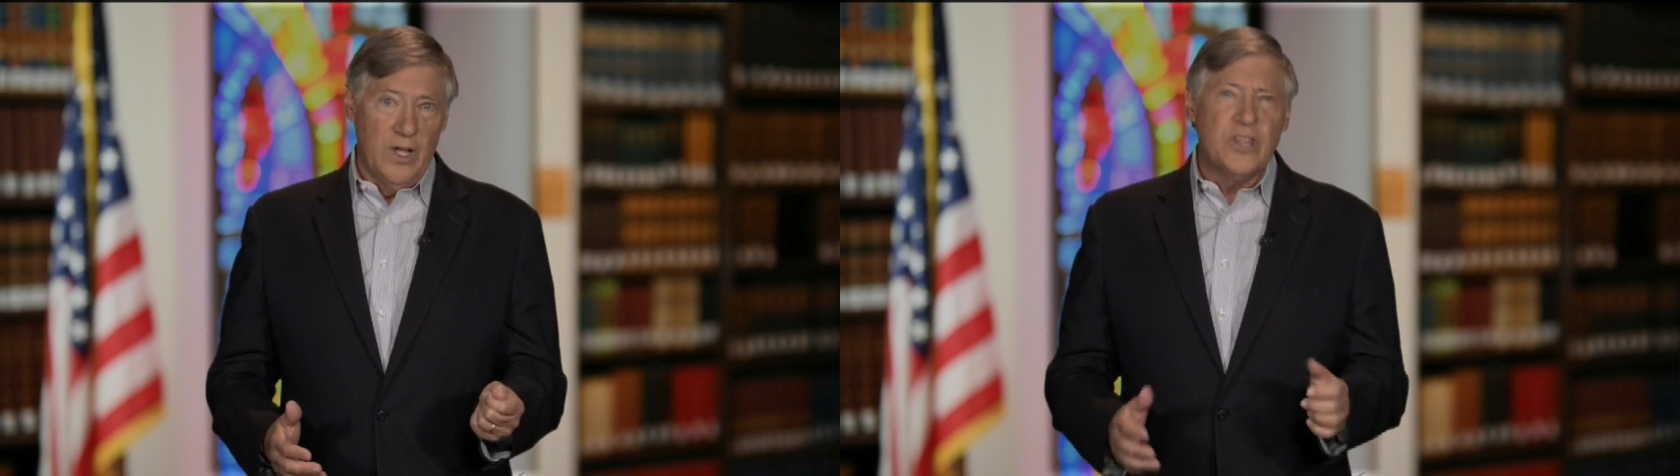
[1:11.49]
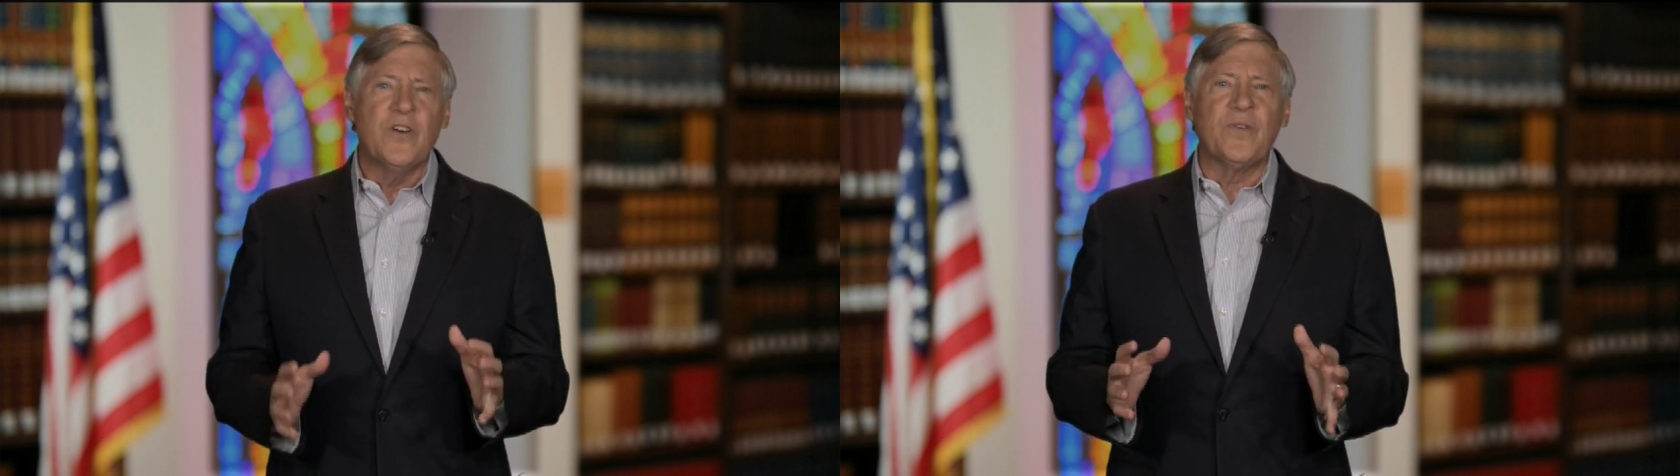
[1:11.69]

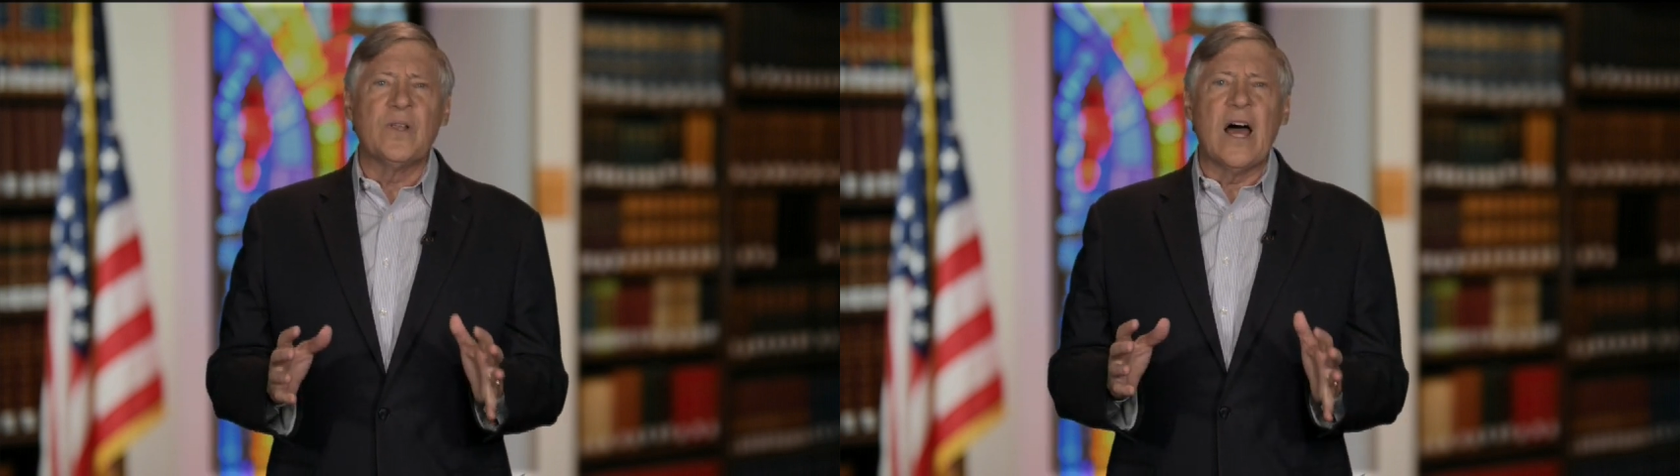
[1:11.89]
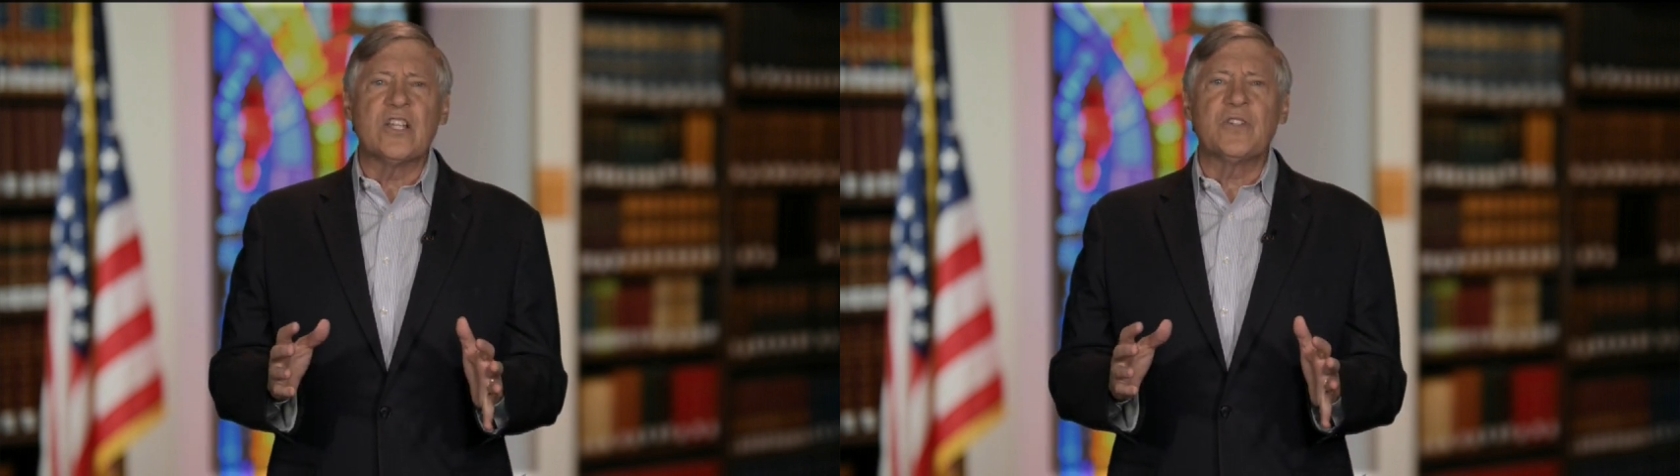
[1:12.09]
the
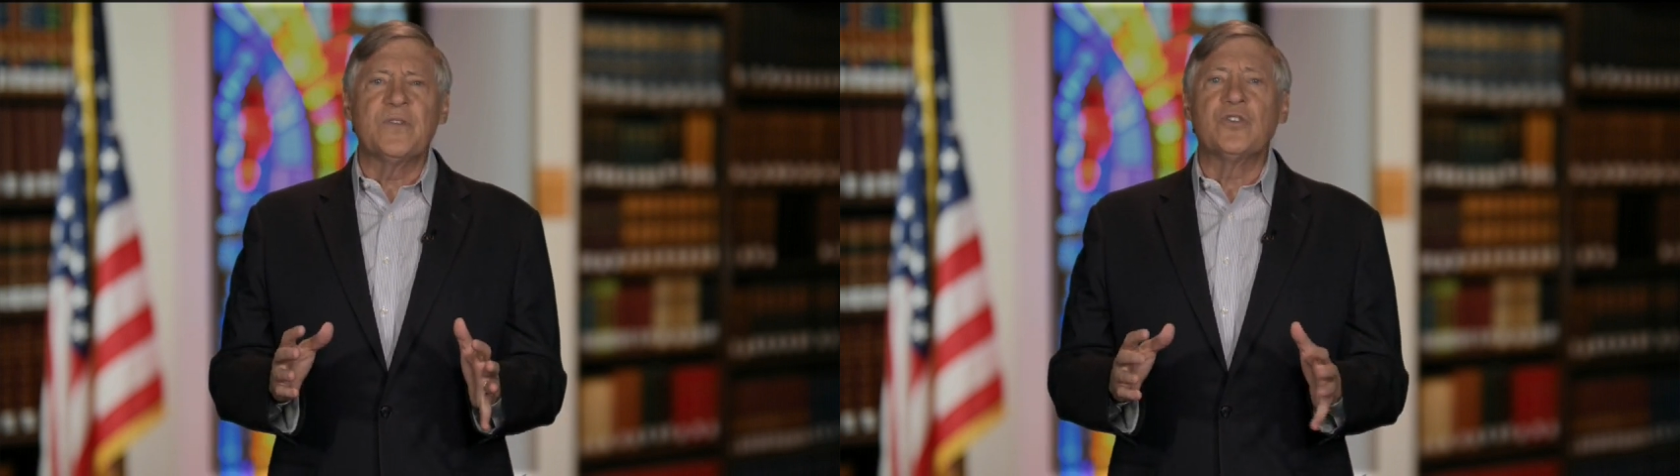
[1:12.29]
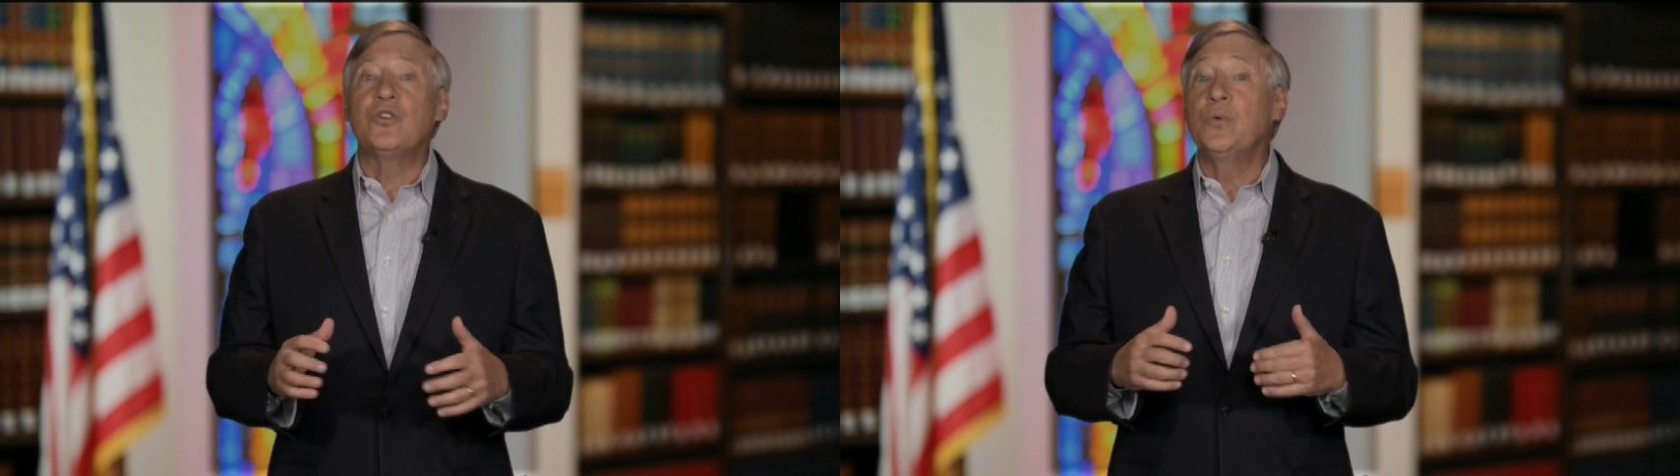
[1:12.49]

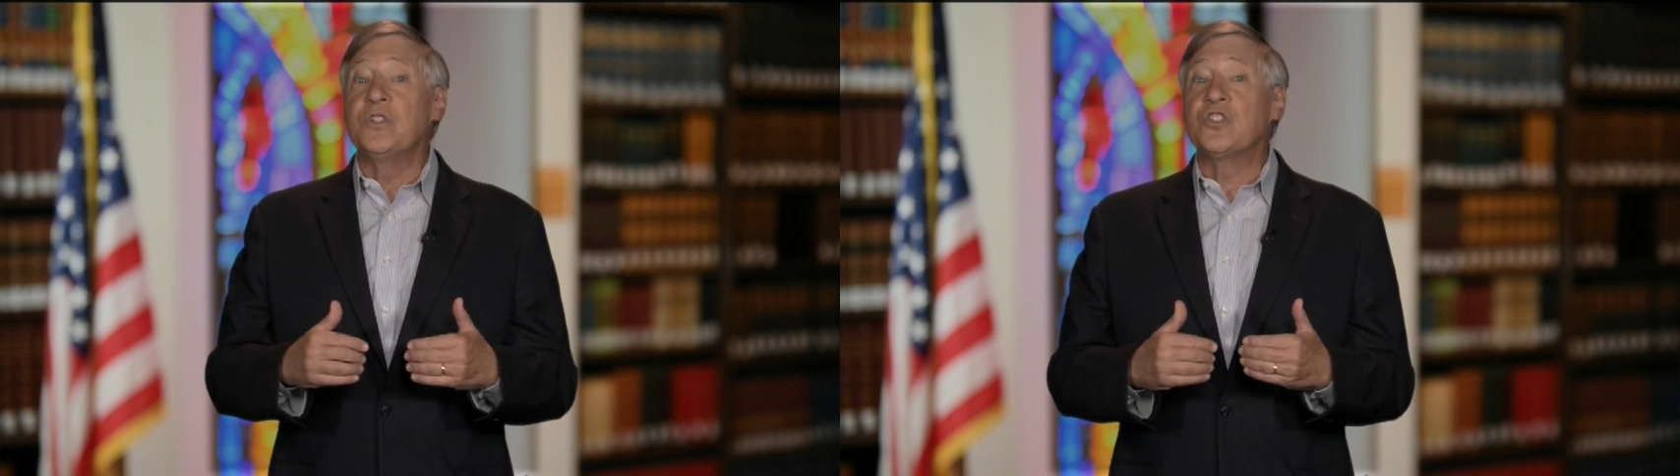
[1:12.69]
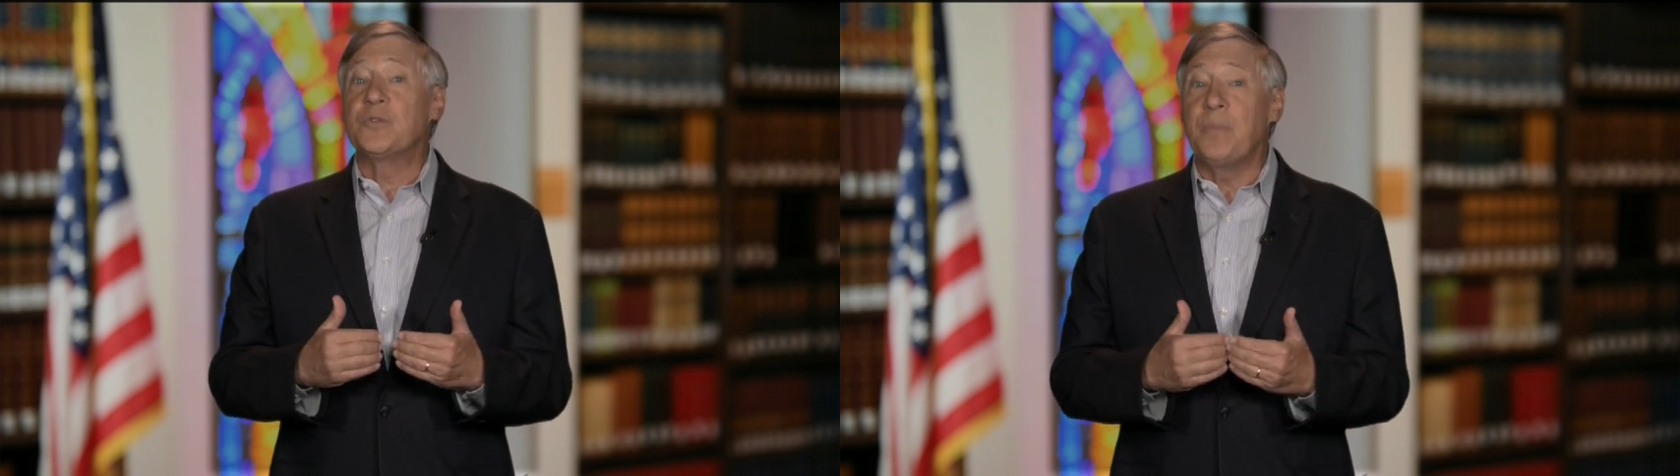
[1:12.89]
philosophers who
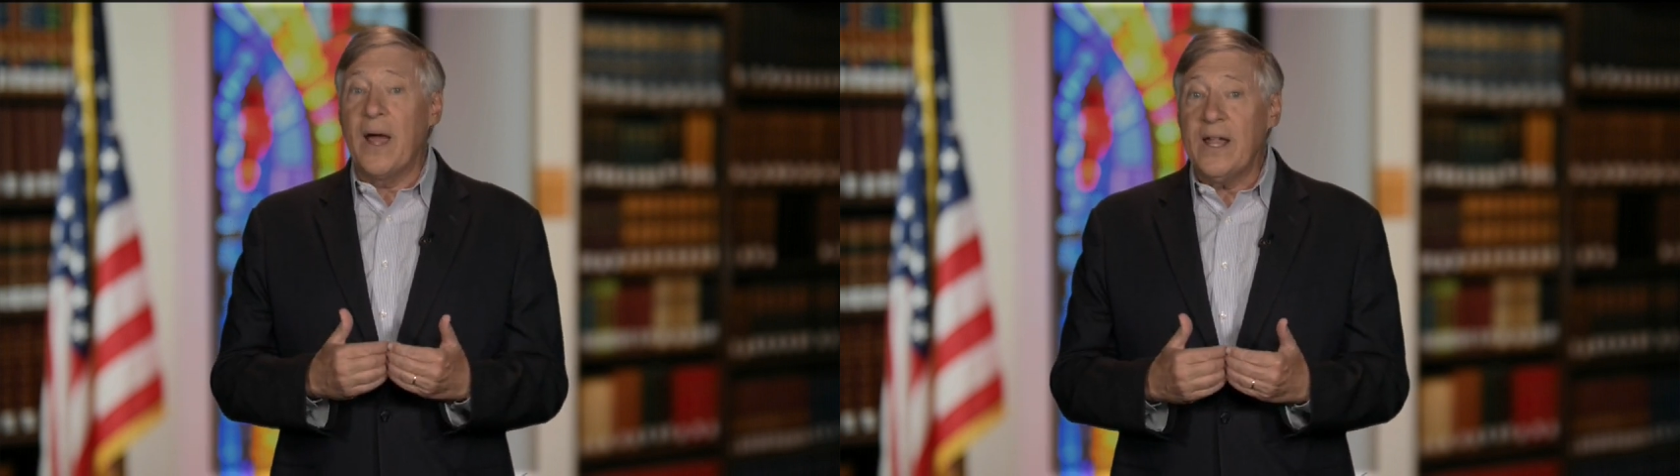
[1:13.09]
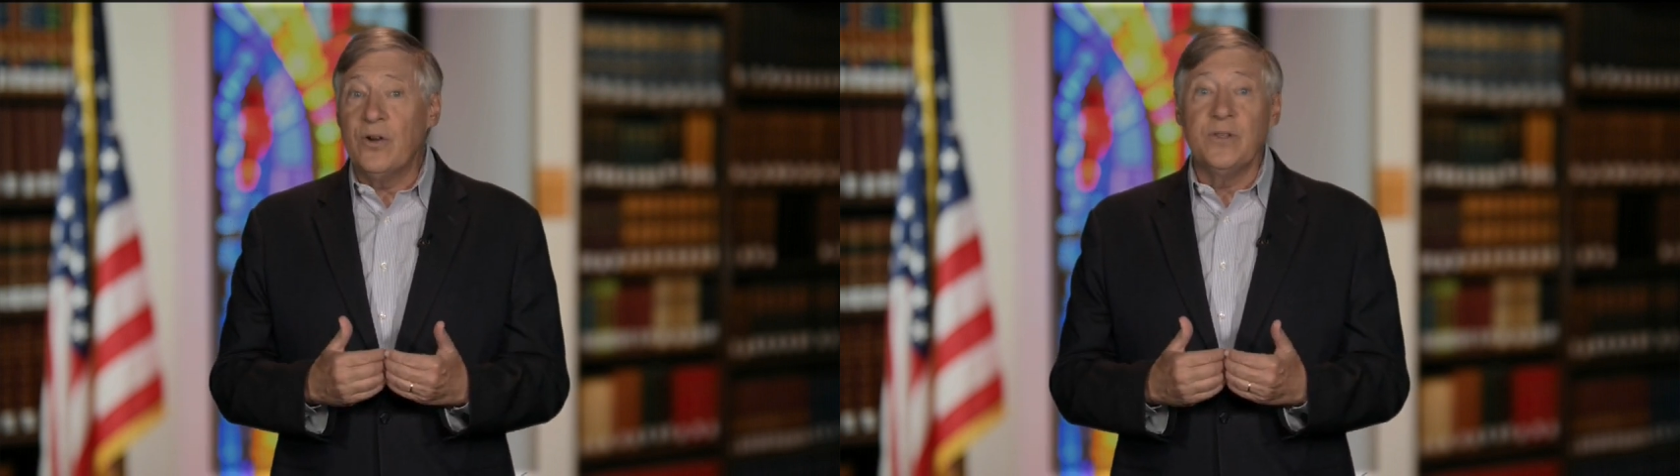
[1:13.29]

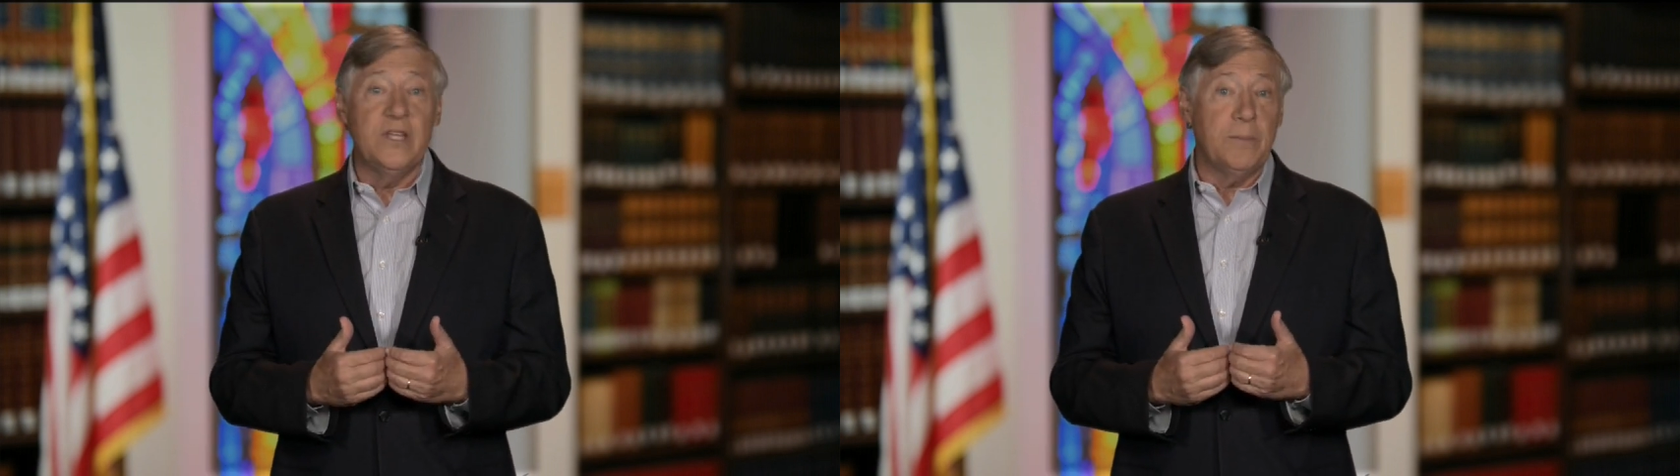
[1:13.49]
inspired the